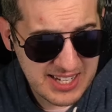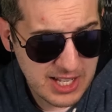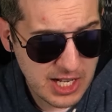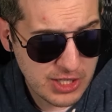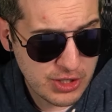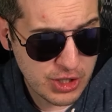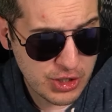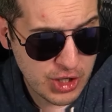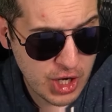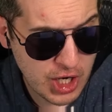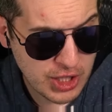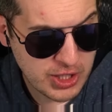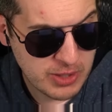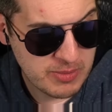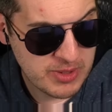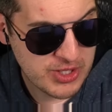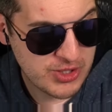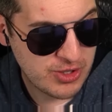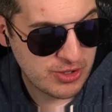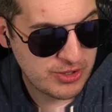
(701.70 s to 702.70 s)
I'd like to talk to
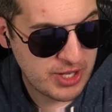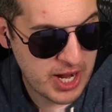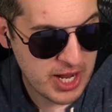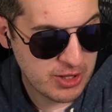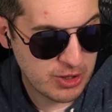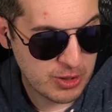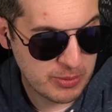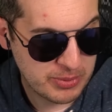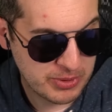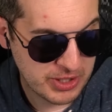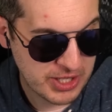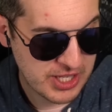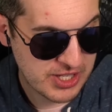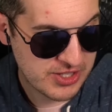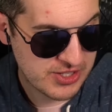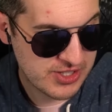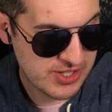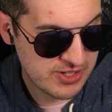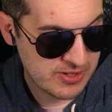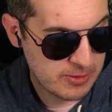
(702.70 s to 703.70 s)
Mr. Taylor,
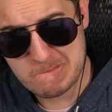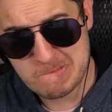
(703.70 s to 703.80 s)
please.